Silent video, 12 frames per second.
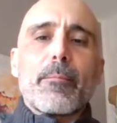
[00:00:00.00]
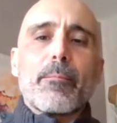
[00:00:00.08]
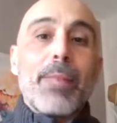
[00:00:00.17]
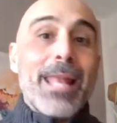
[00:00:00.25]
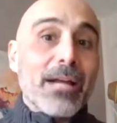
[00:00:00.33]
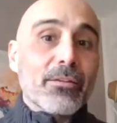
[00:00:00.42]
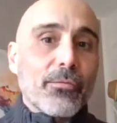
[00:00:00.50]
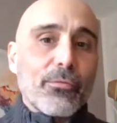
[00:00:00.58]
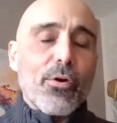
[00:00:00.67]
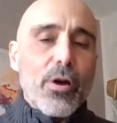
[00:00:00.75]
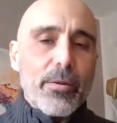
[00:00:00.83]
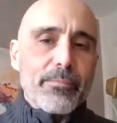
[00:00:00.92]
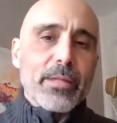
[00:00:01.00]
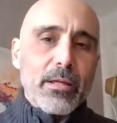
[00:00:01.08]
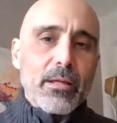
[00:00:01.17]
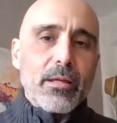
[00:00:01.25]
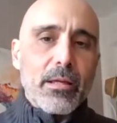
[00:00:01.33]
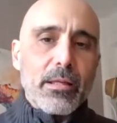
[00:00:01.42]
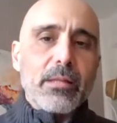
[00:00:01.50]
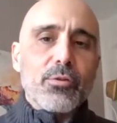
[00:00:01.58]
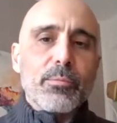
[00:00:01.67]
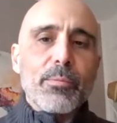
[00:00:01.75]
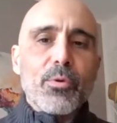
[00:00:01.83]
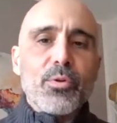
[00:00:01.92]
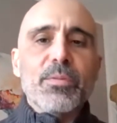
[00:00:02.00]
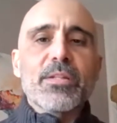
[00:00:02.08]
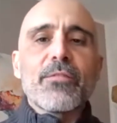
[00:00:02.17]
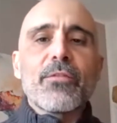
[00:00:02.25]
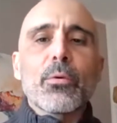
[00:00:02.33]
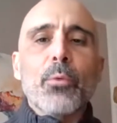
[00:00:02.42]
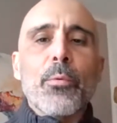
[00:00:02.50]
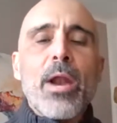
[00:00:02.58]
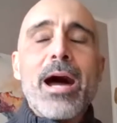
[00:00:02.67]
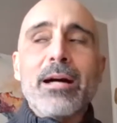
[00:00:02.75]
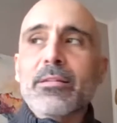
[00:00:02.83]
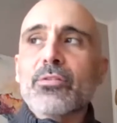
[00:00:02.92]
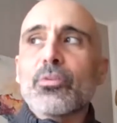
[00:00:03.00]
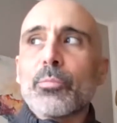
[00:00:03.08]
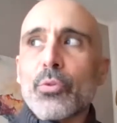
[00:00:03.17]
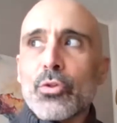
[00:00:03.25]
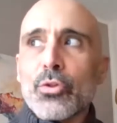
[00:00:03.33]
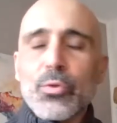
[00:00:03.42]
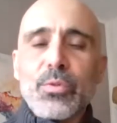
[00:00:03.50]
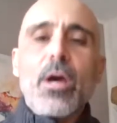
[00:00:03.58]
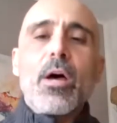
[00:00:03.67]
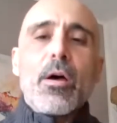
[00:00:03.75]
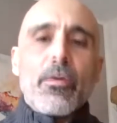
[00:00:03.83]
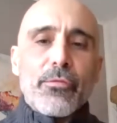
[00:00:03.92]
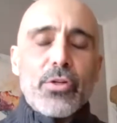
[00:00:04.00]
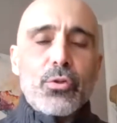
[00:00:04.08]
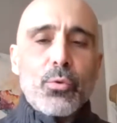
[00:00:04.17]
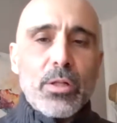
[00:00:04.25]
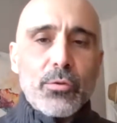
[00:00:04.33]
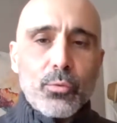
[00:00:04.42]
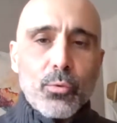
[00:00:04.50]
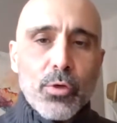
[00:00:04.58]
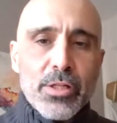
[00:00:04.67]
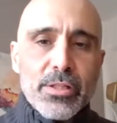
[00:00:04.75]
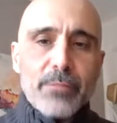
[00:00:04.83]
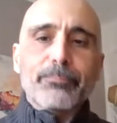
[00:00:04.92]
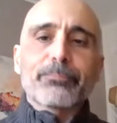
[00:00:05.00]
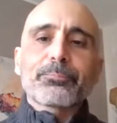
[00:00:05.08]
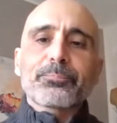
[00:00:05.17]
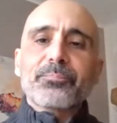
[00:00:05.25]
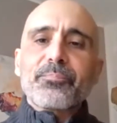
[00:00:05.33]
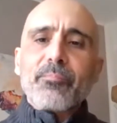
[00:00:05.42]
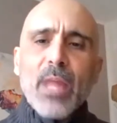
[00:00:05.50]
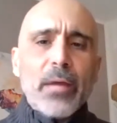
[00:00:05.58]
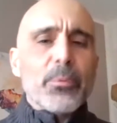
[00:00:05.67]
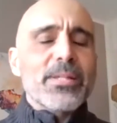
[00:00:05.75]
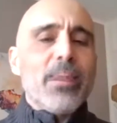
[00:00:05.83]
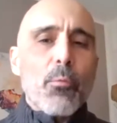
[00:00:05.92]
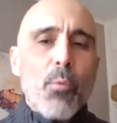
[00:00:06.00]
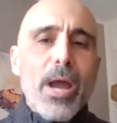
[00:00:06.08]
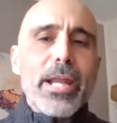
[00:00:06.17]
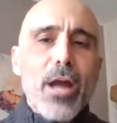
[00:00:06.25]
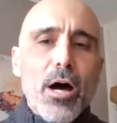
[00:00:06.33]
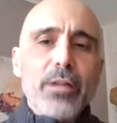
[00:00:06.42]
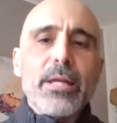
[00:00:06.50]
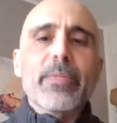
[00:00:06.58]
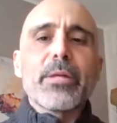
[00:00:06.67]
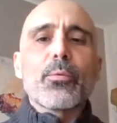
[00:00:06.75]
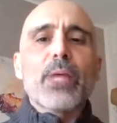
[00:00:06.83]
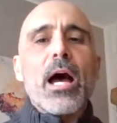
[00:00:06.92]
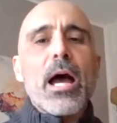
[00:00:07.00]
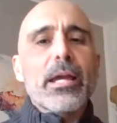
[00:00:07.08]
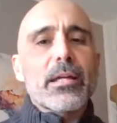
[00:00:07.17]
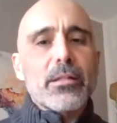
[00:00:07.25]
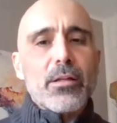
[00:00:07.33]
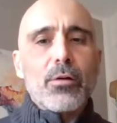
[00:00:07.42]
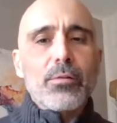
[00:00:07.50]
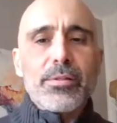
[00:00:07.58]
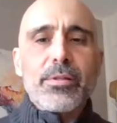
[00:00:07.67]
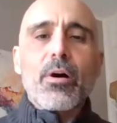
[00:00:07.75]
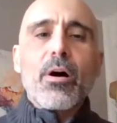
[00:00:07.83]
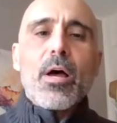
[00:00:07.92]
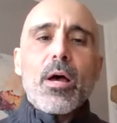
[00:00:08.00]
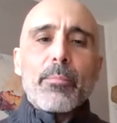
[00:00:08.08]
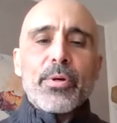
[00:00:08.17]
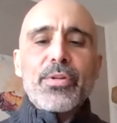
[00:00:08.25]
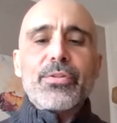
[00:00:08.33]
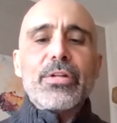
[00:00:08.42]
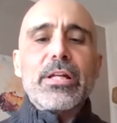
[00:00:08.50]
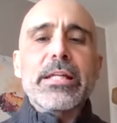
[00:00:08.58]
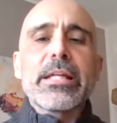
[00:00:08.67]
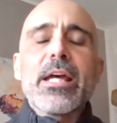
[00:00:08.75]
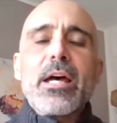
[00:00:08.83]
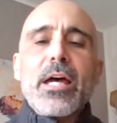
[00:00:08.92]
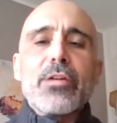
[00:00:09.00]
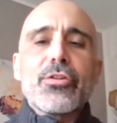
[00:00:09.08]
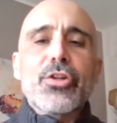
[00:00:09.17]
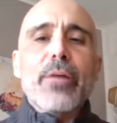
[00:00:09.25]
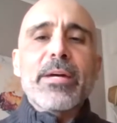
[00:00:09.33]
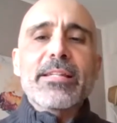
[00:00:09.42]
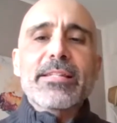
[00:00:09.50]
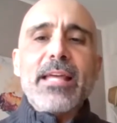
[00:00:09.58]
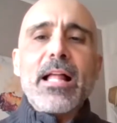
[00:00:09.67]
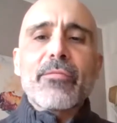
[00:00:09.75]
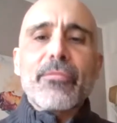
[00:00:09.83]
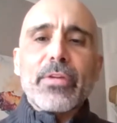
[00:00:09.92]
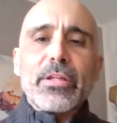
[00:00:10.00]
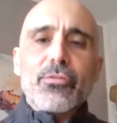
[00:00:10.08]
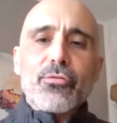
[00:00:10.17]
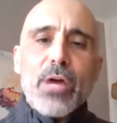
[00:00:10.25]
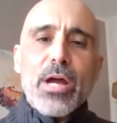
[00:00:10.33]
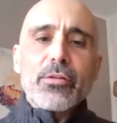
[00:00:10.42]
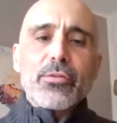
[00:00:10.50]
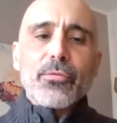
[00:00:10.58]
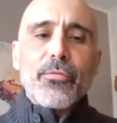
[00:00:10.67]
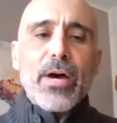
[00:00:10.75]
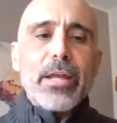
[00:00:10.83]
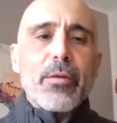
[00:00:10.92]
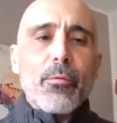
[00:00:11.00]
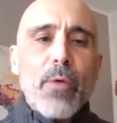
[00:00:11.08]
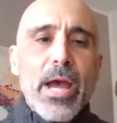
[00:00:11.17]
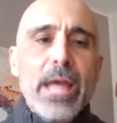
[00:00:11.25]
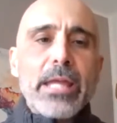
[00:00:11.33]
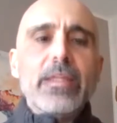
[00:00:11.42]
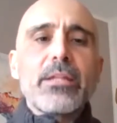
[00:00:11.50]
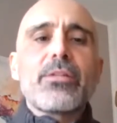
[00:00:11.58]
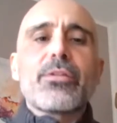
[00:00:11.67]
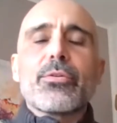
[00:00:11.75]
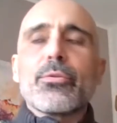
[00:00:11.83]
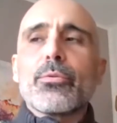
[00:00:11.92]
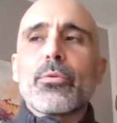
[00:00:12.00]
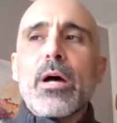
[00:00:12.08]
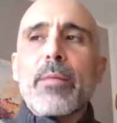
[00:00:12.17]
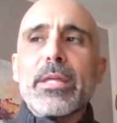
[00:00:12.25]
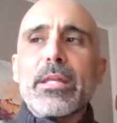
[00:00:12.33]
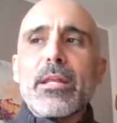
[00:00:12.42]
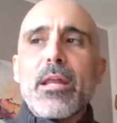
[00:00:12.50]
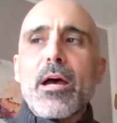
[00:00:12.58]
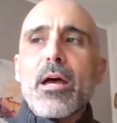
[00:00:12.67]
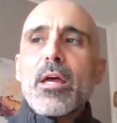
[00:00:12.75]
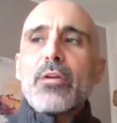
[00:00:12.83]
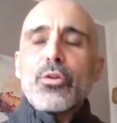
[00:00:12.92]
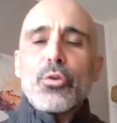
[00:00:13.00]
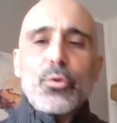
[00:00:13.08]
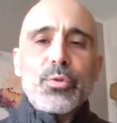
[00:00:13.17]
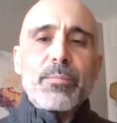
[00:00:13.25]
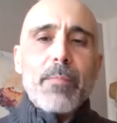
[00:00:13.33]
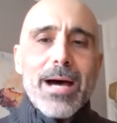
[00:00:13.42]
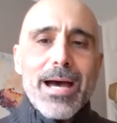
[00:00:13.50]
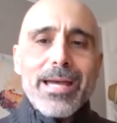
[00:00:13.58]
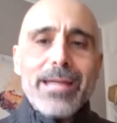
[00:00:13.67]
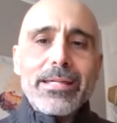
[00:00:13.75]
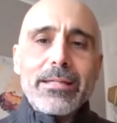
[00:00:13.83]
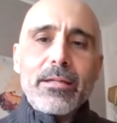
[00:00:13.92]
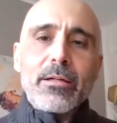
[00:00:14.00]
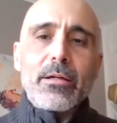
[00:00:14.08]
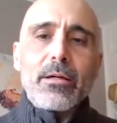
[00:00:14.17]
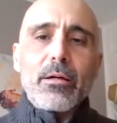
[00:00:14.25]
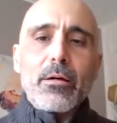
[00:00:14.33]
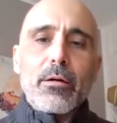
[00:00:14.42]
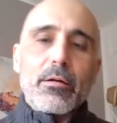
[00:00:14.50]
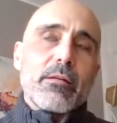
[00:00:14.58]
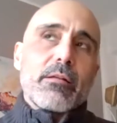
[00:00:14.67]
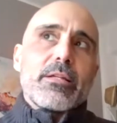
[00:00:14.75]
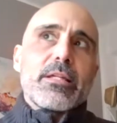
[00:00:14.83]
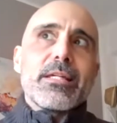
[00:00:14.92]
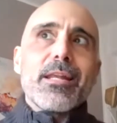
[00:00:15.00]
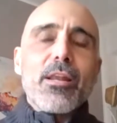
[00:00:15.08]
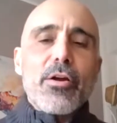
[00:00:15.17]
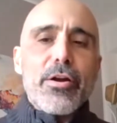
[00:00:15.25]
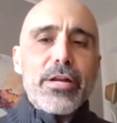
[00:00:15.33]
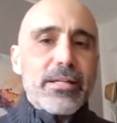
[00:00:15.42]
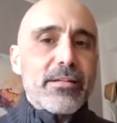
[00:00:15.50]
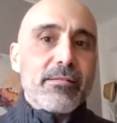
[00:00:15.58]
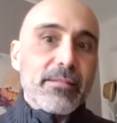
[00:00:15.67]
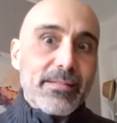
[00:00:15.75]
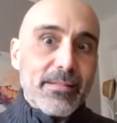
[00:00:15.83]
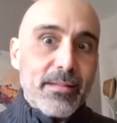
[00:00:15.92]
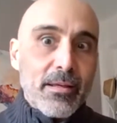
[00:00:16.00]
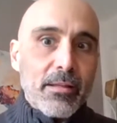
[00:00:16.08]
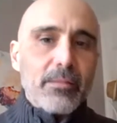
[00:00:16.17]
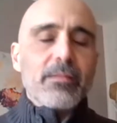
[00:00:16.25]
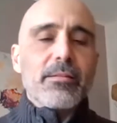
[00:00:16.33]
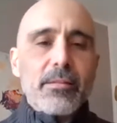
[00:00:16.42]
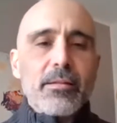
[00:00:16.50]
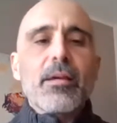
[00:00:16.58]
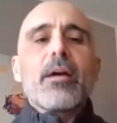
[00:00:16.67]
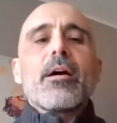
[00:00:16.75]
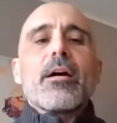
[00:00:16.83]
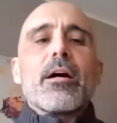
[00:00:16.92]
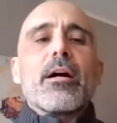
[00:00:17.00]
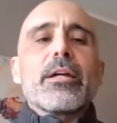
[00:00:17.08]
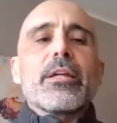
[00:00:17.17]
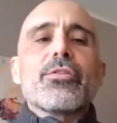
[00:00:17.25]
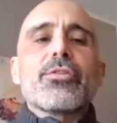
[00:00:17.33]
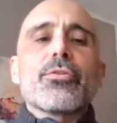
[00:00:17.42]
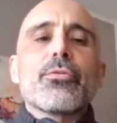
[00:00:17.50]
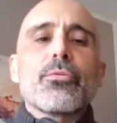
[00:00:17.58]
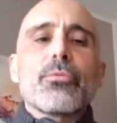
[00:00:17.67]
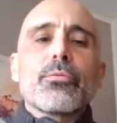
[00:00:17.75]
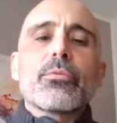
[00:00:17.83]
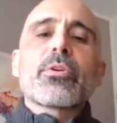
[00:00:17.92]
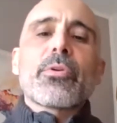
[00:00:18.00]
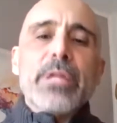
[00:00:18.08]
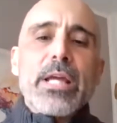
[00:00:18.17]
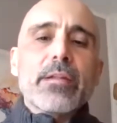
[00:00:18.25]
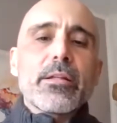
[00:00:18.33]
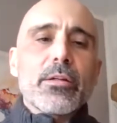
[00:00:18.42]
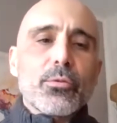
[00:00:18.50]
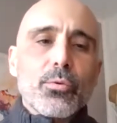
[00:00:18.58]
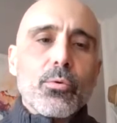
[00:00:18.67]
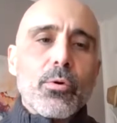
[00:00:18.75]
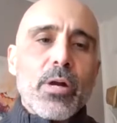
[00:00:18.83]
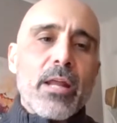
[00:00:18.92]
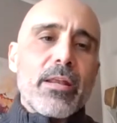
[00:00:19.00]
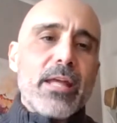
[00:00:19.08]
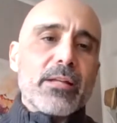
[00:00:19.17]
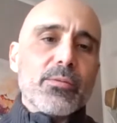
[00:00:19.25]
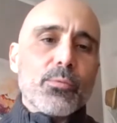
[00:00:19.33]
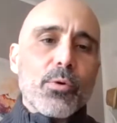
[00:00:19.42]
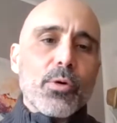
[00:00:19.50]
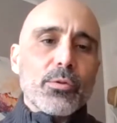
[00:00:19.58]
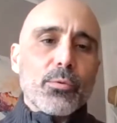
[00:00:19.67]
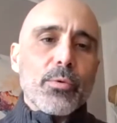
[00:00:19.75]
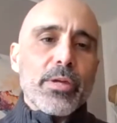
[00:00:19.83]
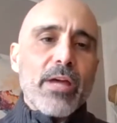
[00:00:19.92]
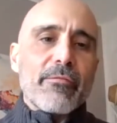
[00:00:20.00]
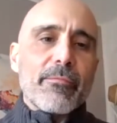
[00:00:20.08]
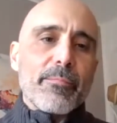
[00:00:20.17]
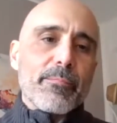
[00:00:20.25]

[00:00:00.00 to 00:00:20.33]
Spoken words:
platform. And to be more specific, we were asked to produce virtual tours. And we say, why not? I mean, I can also personally enjoy myself in trying to find a way to, use my e-learning skills into creating a tour. And that's what we have,